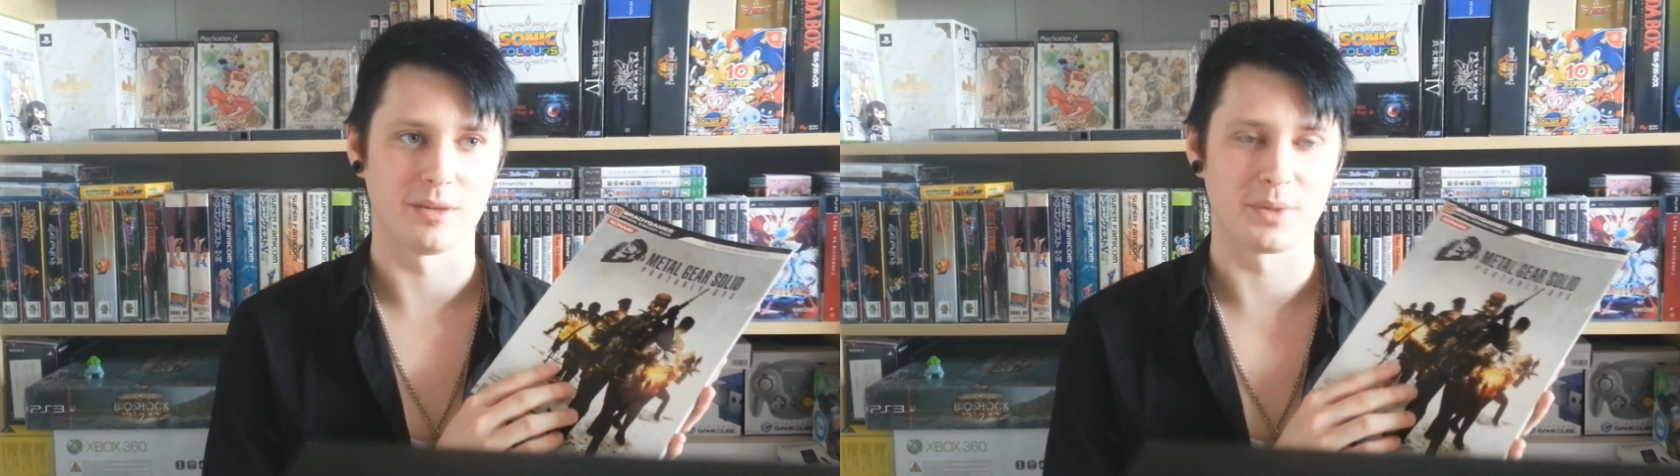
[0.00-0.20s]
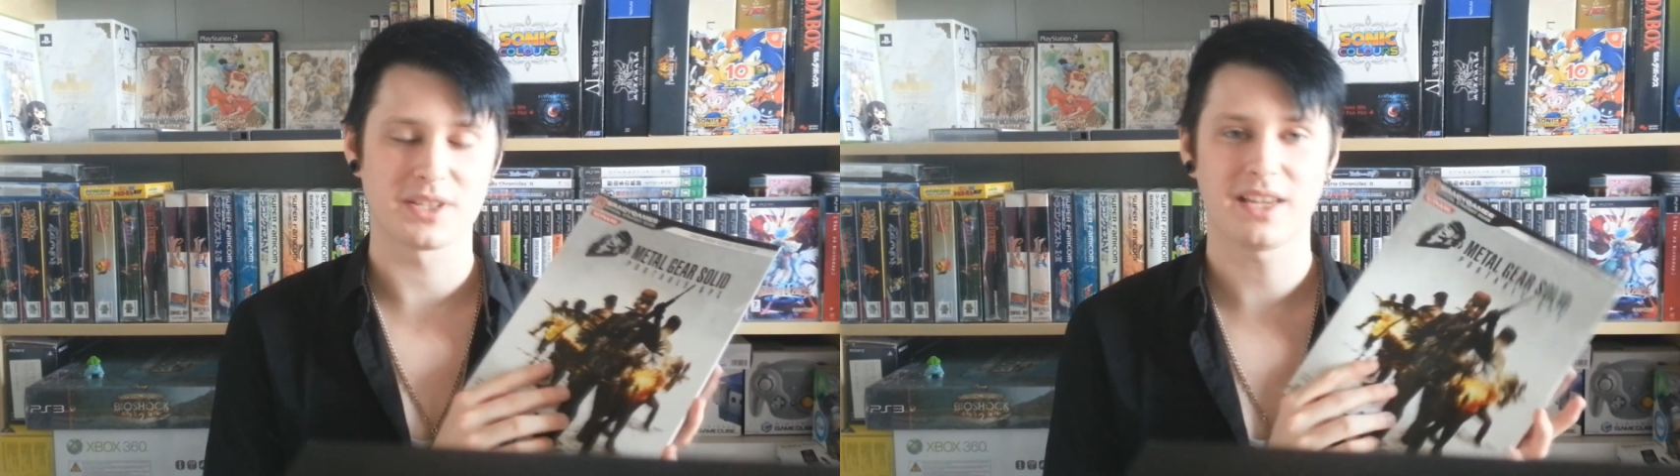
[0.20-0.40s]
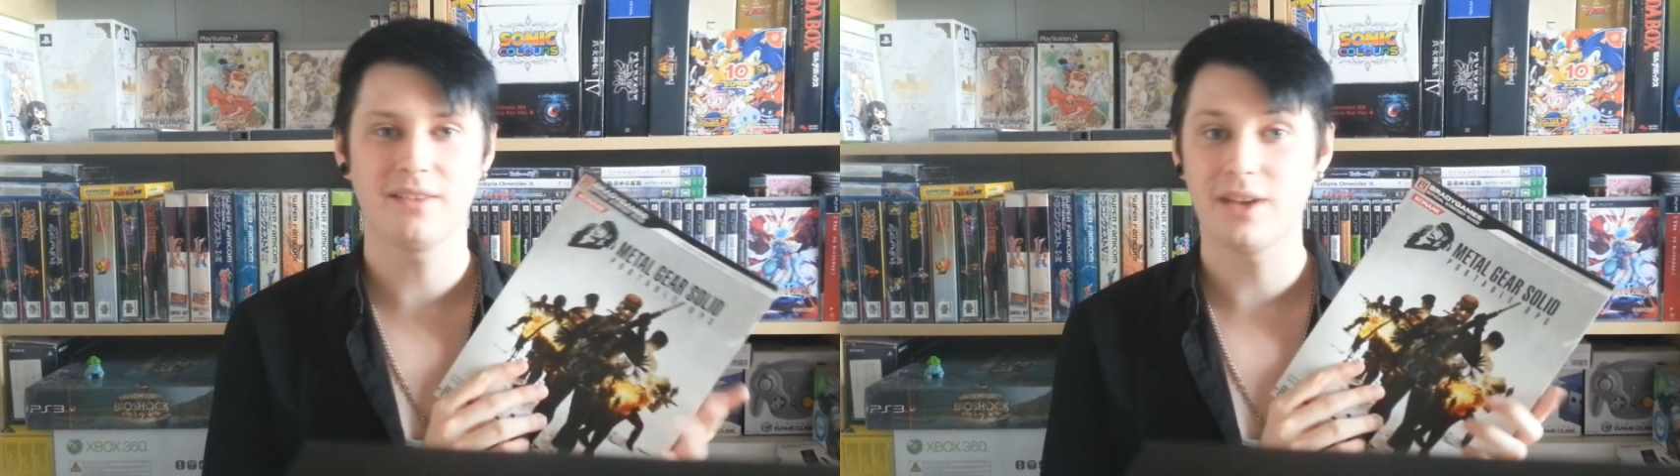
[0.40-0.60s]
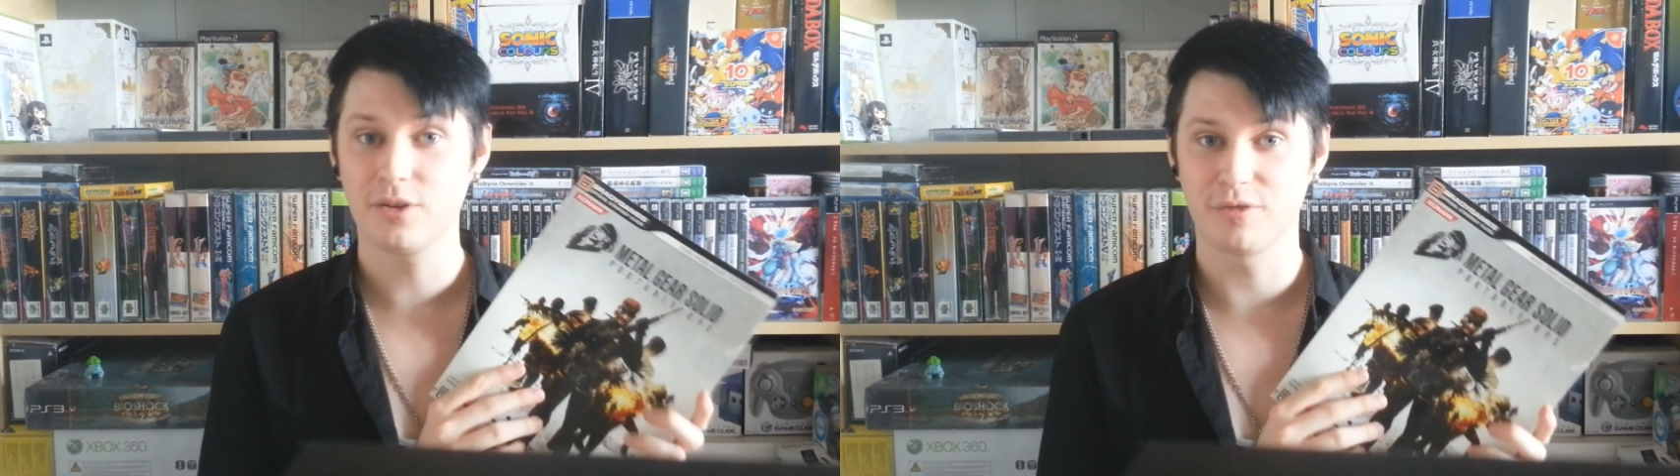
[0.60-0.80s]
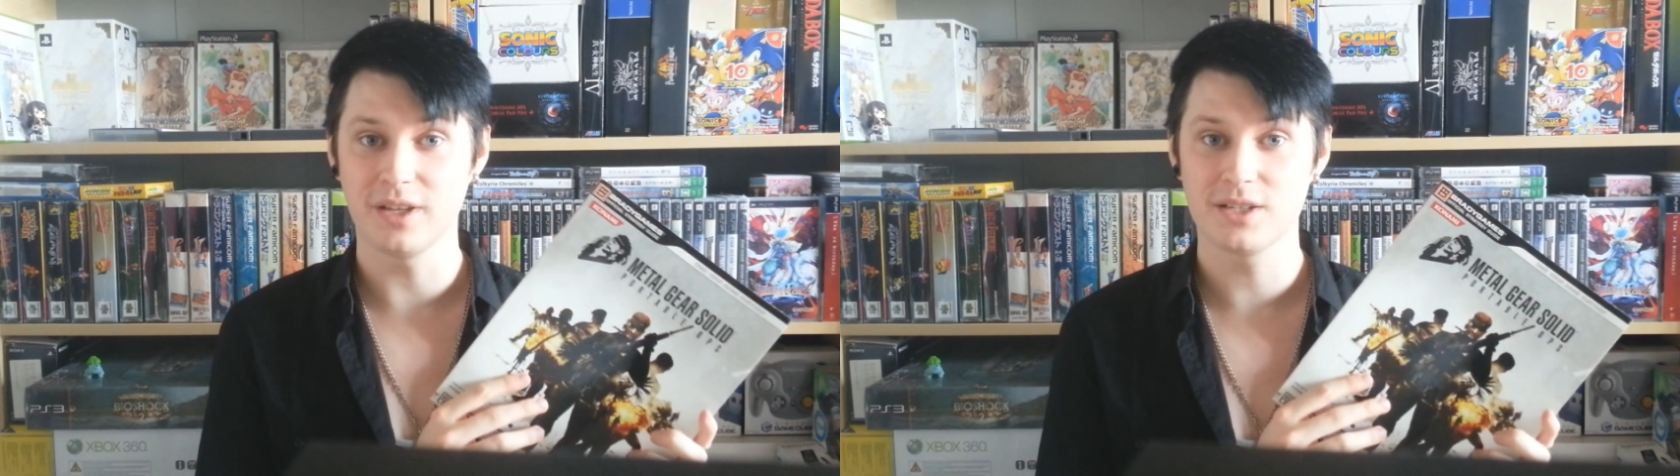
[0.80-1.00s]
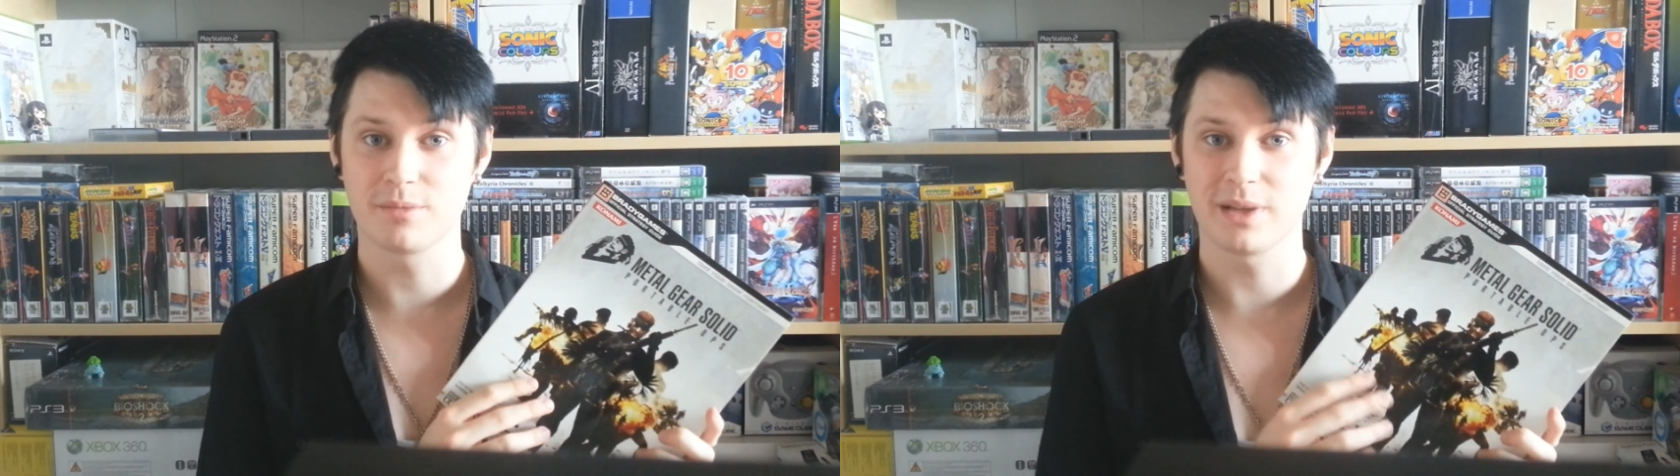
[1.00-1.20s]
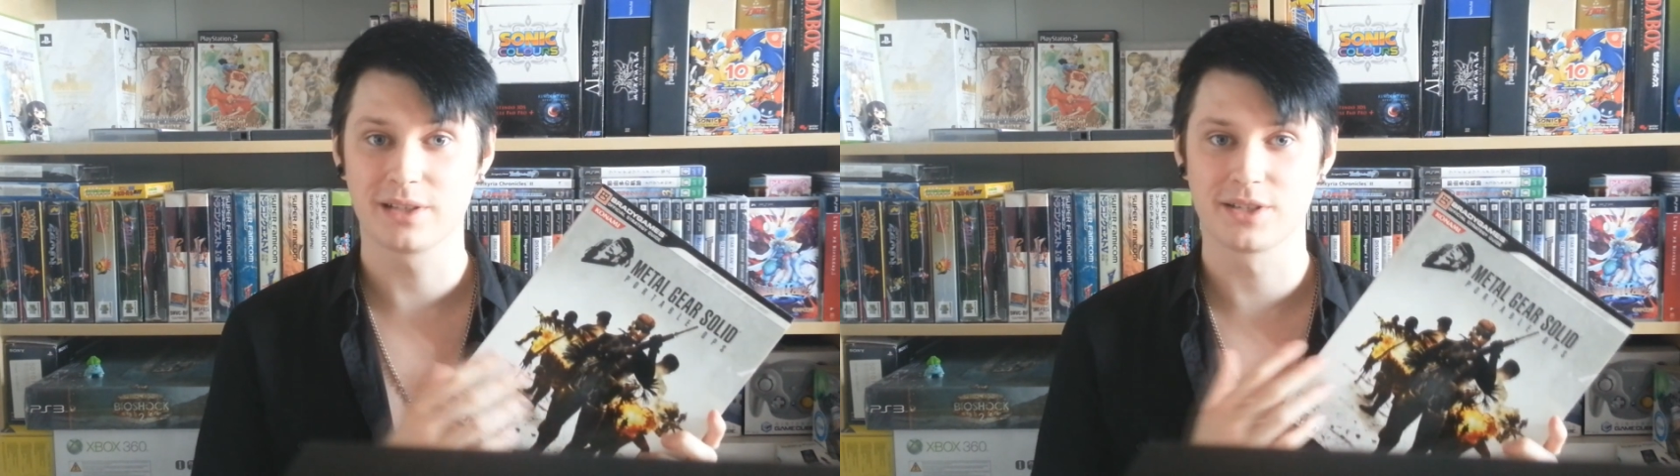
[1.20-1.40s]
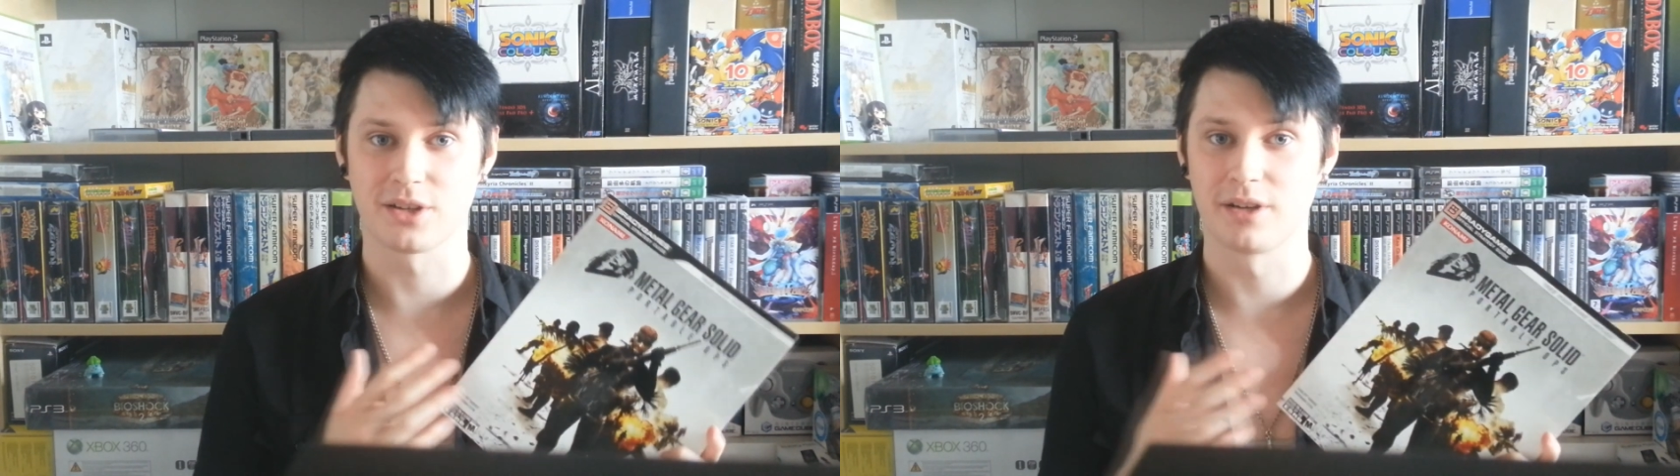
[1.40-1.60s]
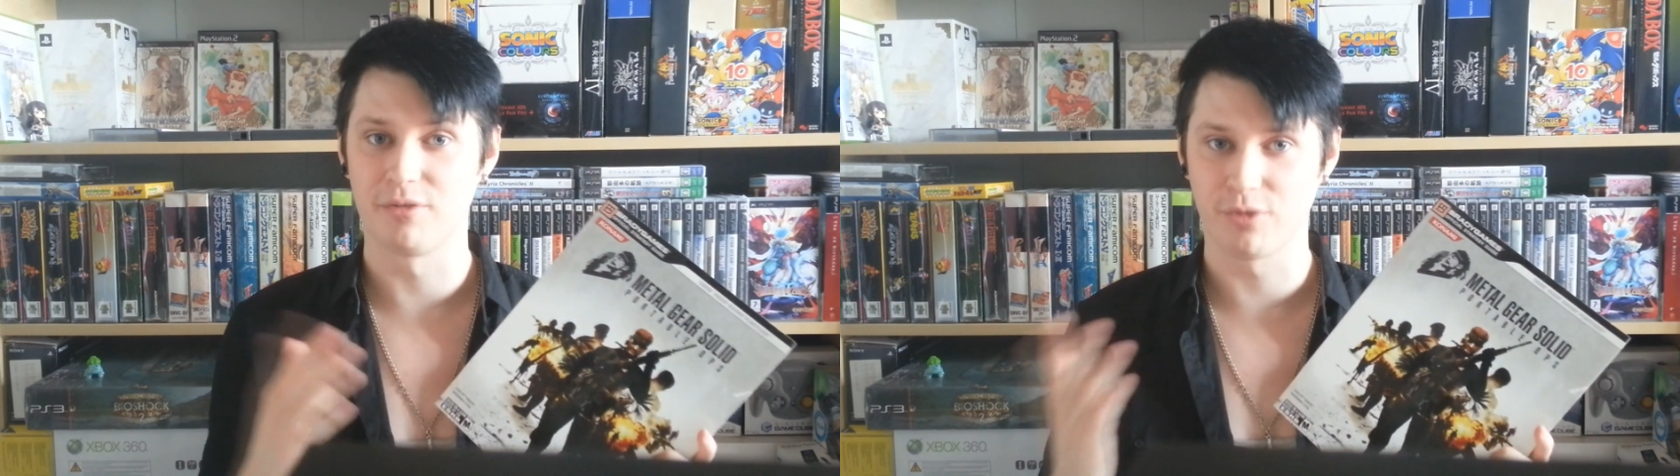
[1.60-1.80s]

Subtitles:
because I have not finished Metal Gear Solid